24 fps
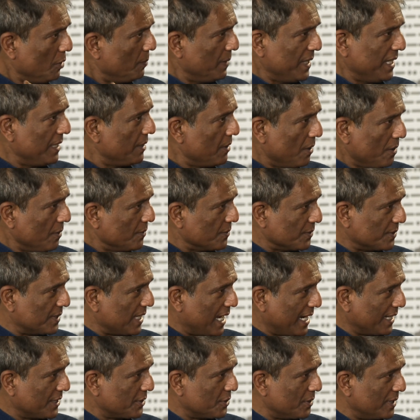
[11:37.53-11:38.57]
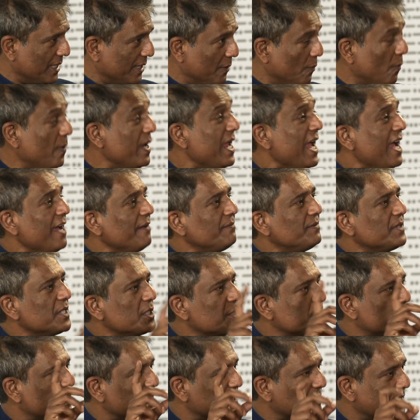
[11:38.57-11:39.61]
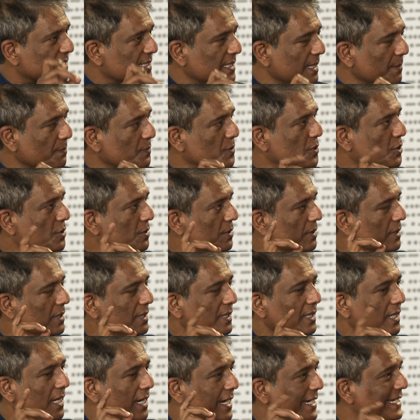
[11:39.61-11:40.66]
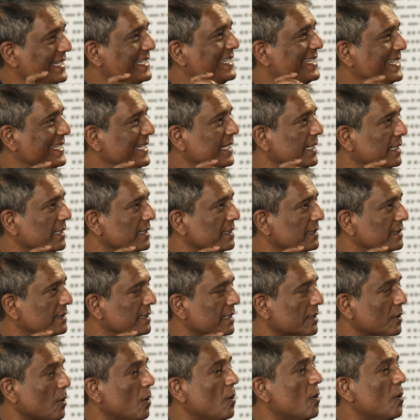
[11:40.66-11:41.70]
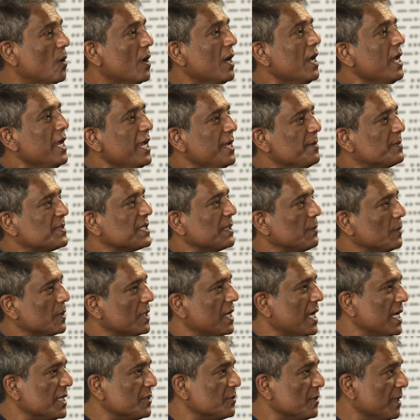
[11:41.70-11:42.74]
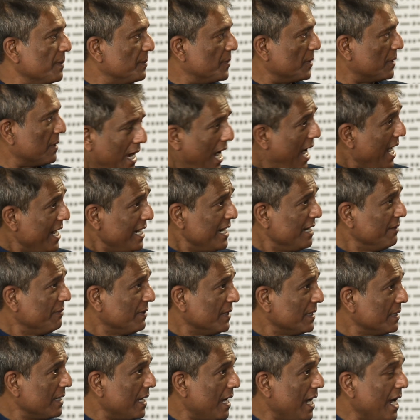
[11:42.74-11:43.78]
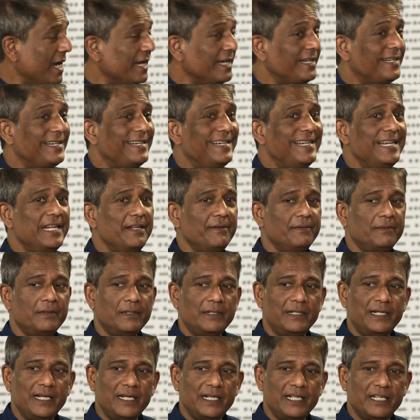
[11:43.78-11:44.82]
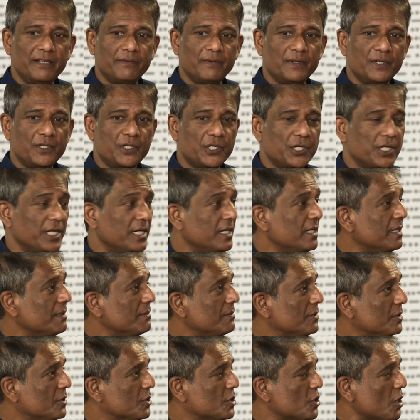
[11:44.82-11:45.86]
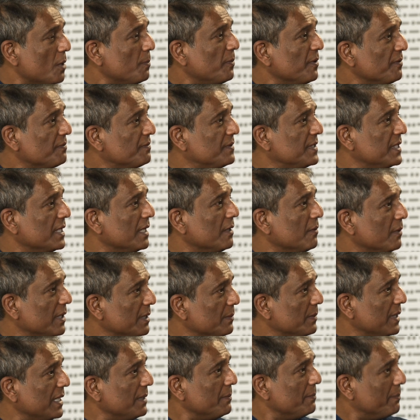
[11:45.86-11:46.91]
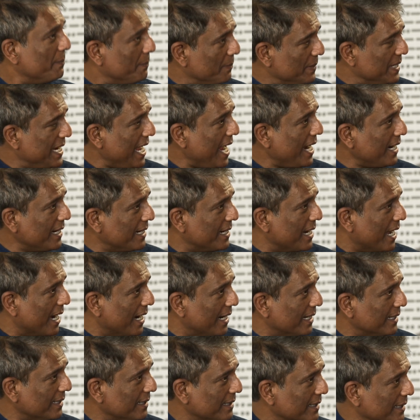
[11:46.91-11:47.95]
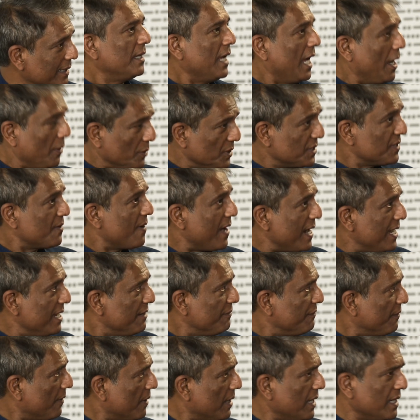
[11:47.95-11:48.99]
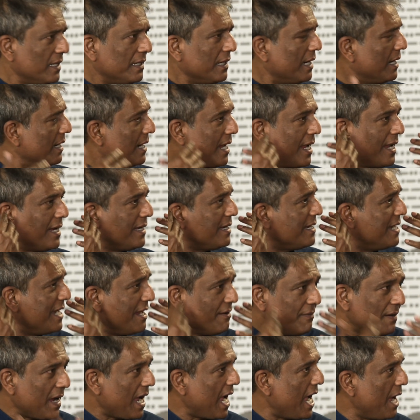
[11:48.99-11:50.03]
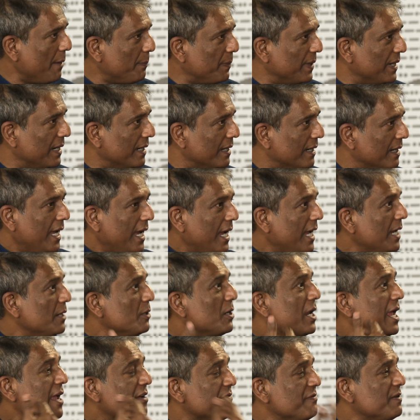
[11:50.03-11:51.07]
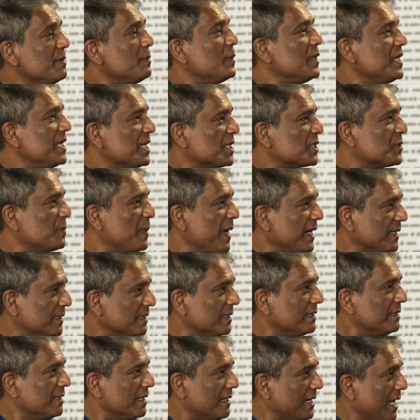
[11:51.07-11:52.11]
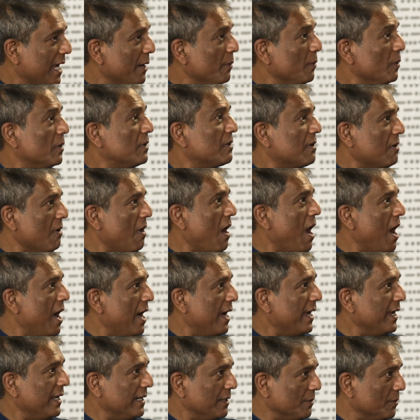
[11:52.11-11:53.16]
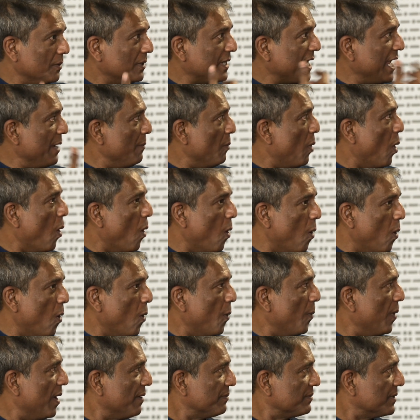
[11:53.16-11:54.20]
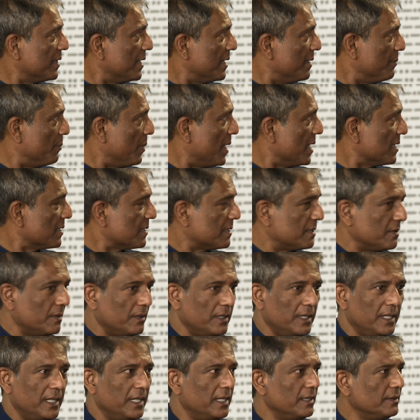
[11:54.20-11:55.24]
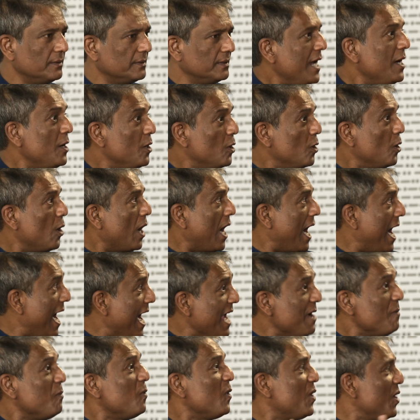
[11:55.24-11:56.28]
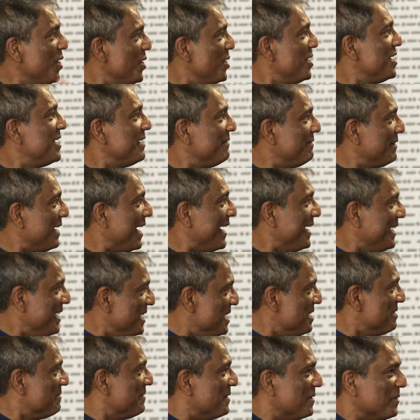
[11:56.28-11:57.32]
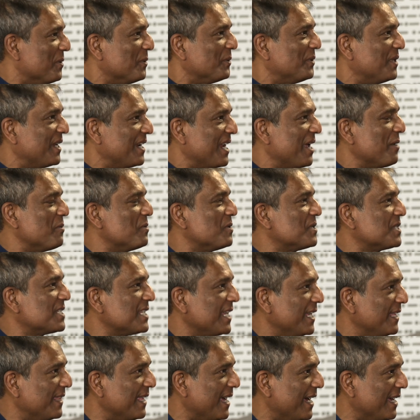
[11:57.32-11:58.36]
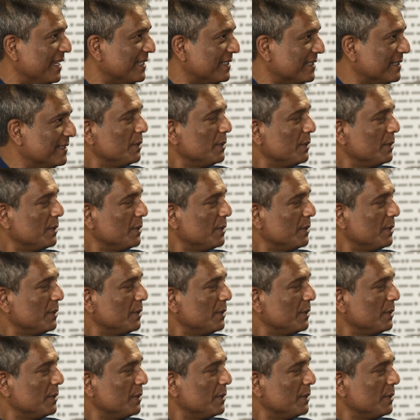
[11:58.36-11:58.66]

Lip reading: Nobody knows, actually. We have this perceptual ideas that, oh, if someone dies, we have to. I didn't even shed a drop of tear when my dad died. I was ready for it, and it never happened. And everybody expected that I would cry, came home after he passed away. No, I didn't even know that I would say that.